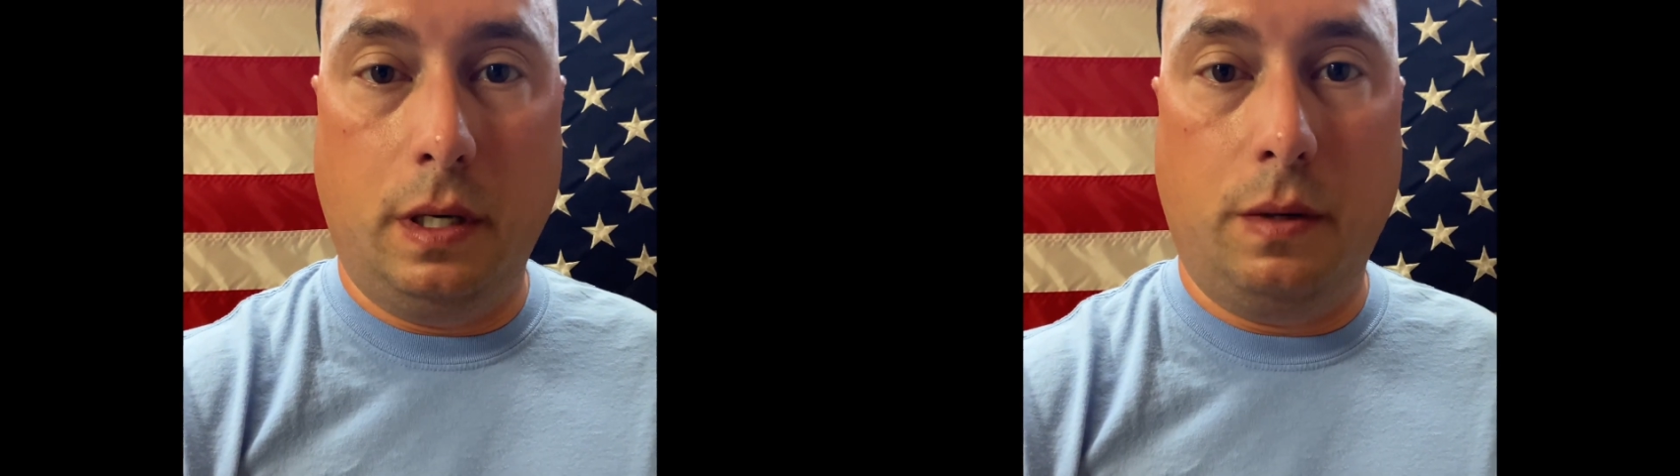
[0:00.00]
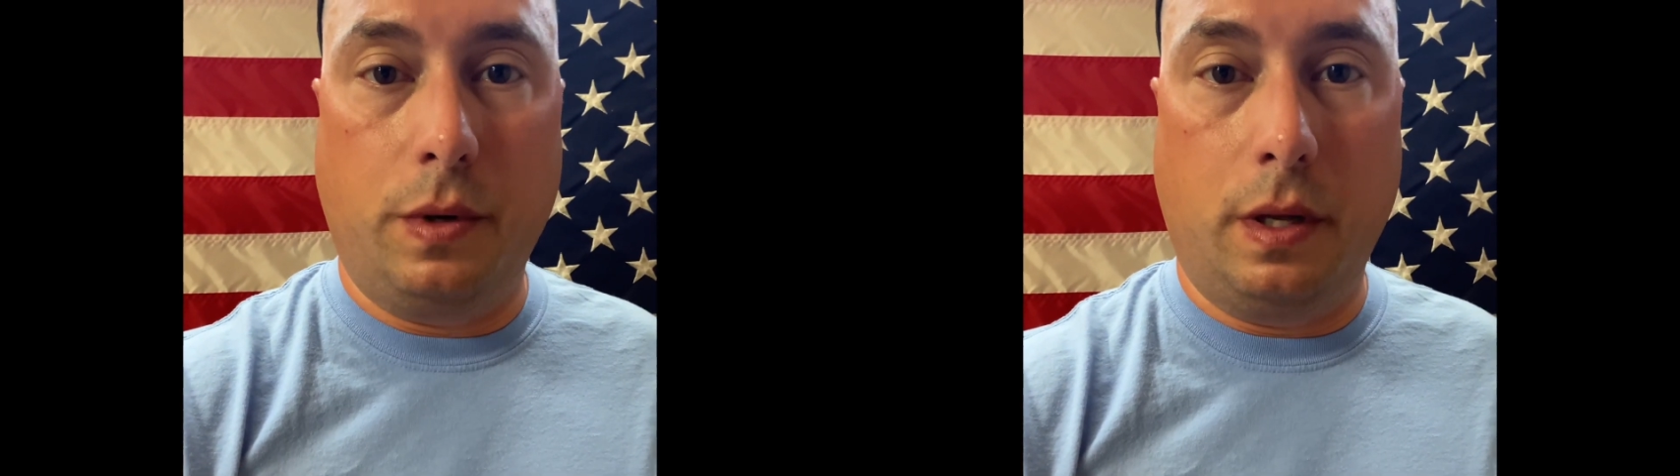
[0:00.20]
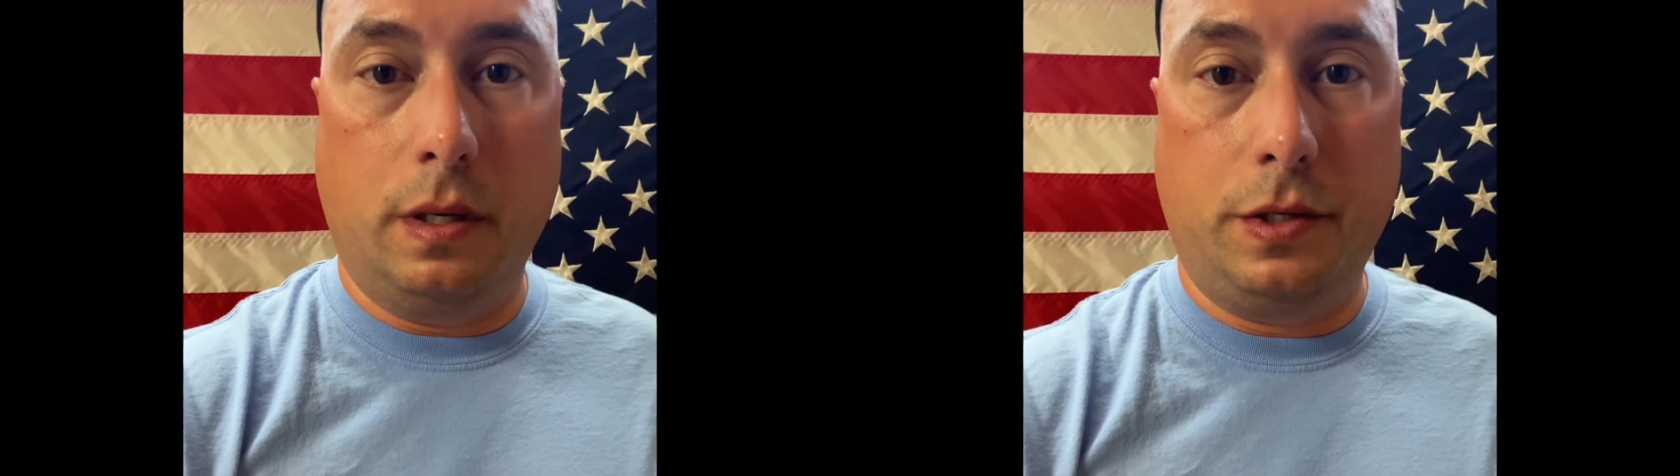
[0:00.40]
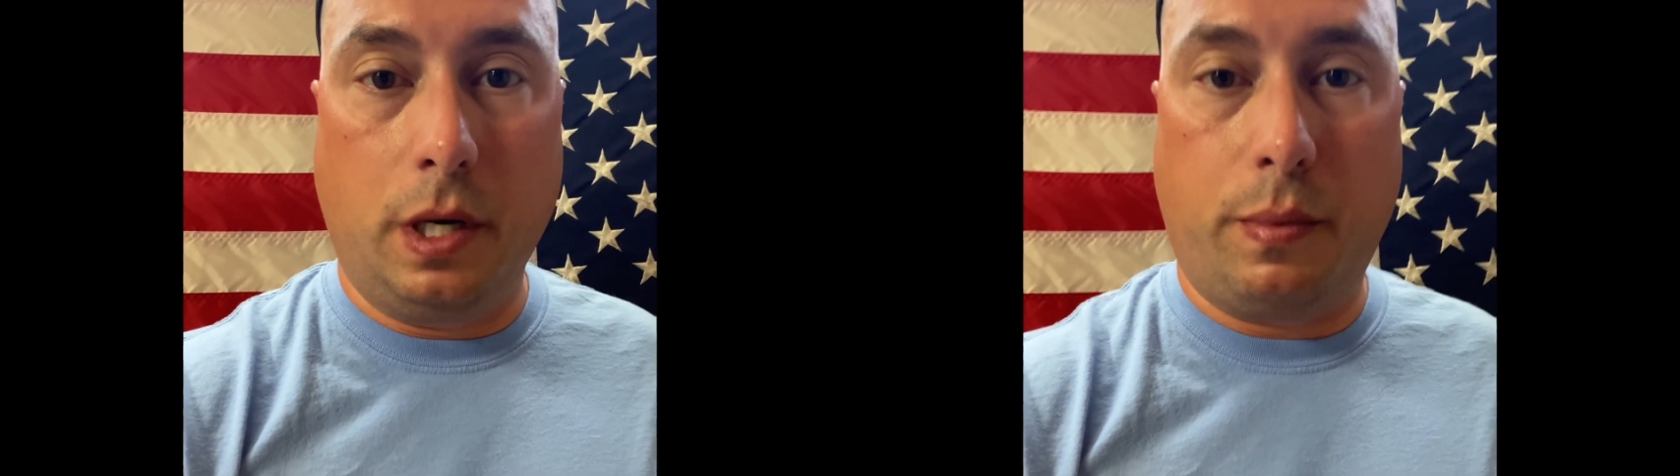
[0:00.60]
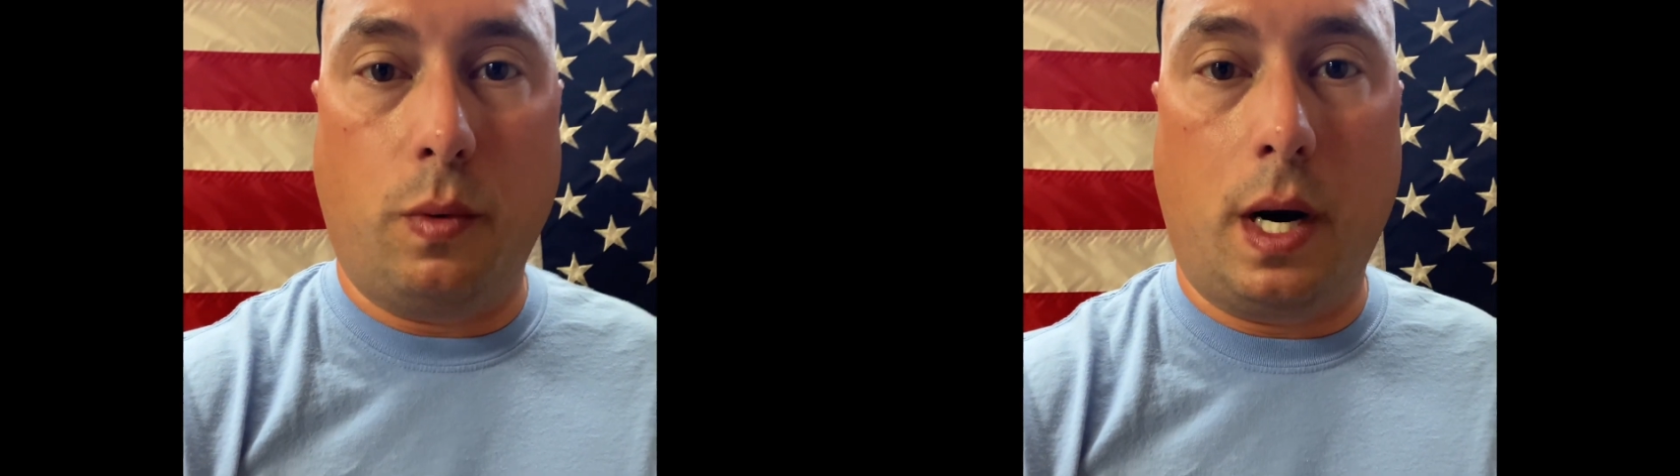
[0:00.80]
with a
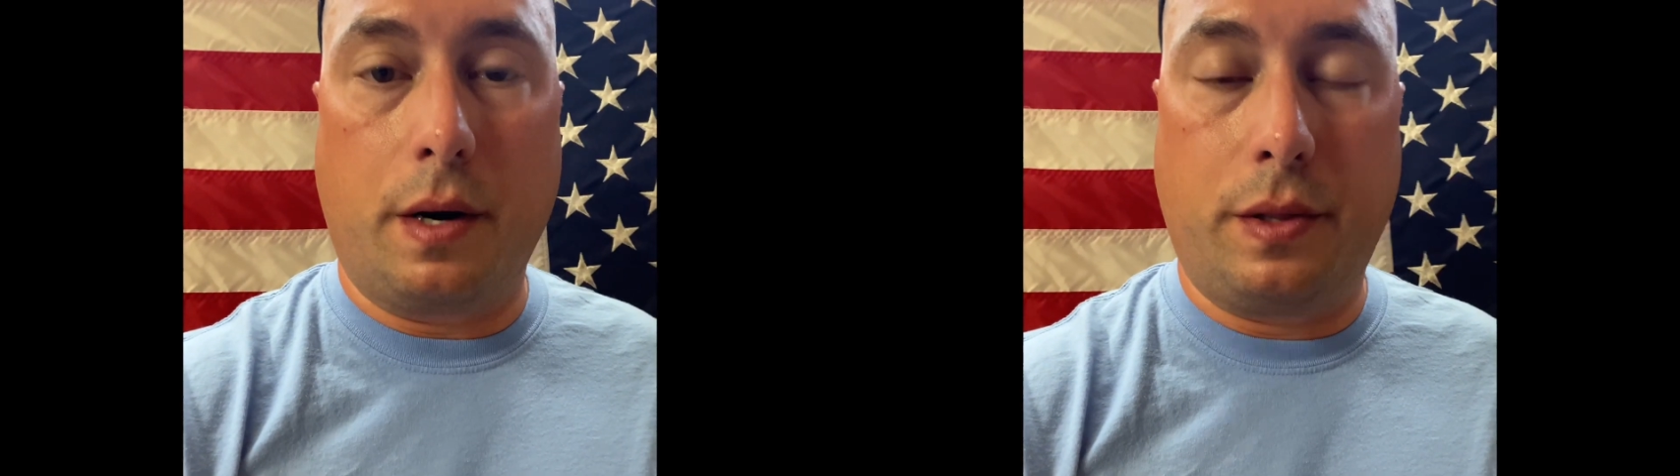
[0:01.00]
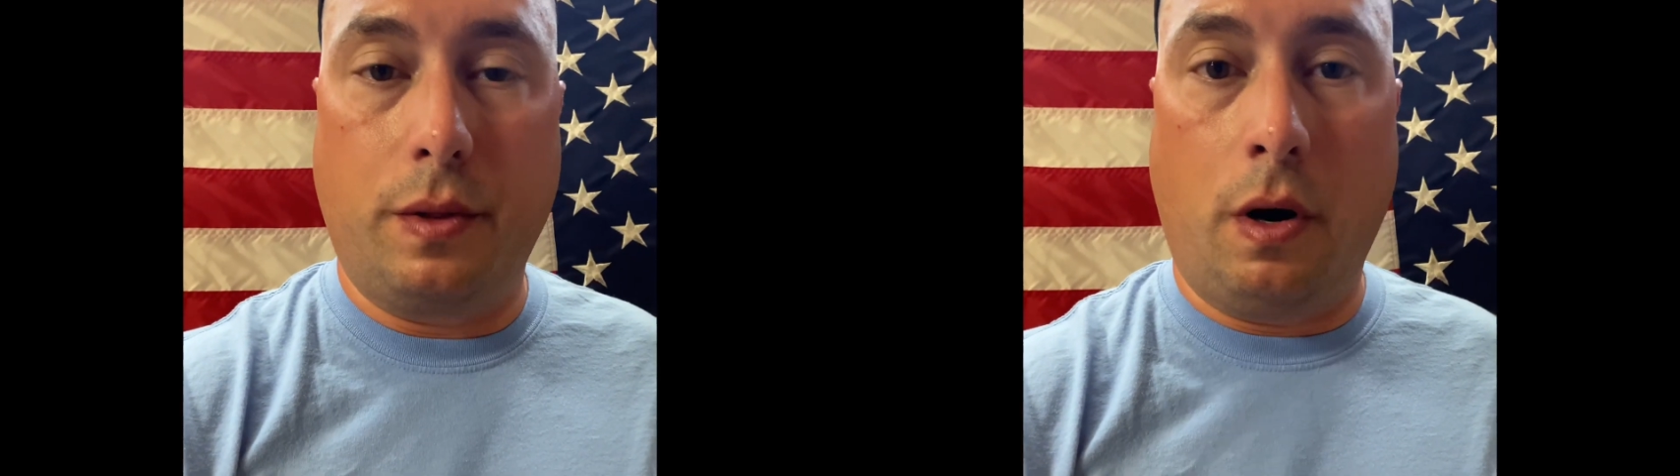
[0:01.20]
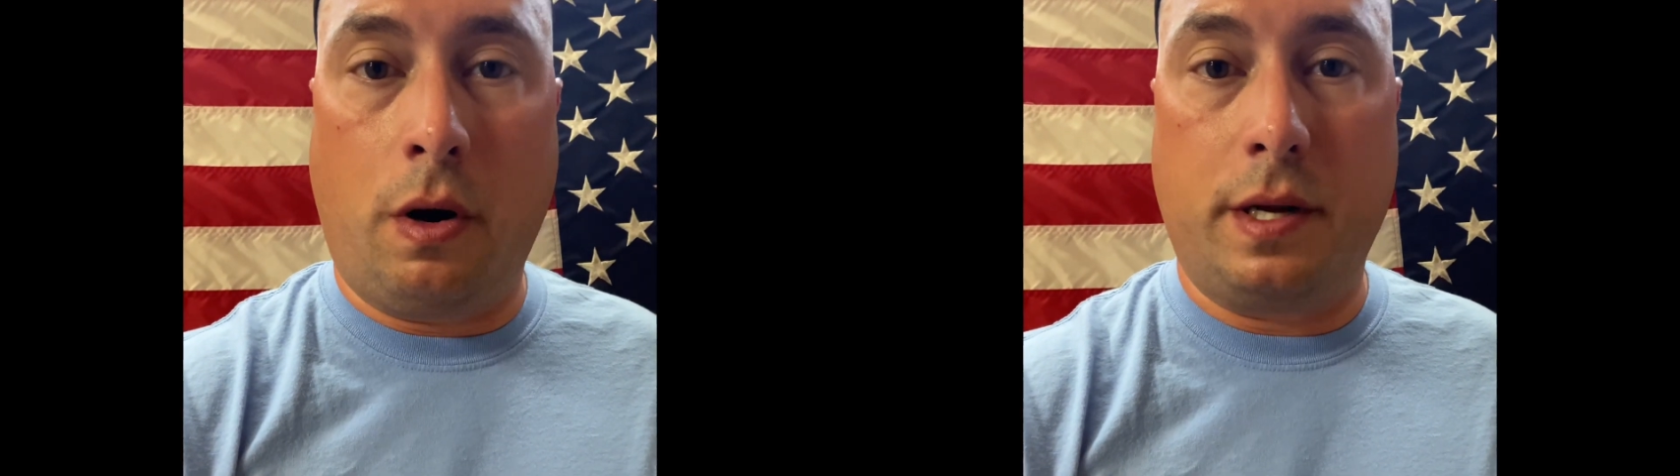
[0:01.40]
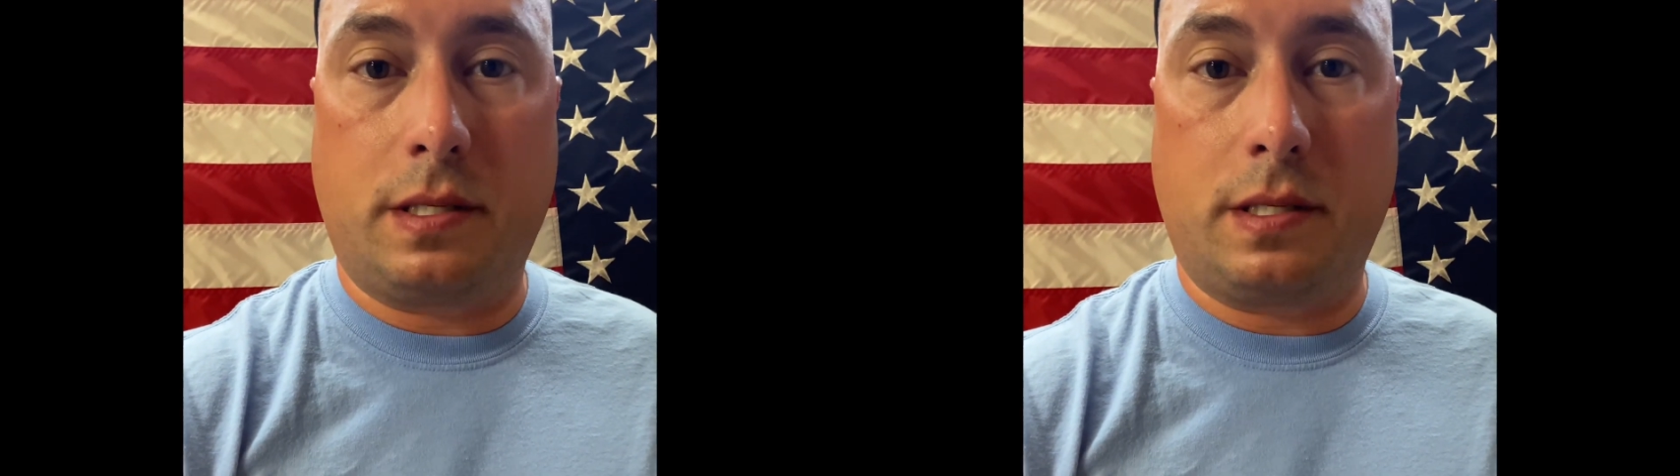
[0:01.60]
jumper wire through the harness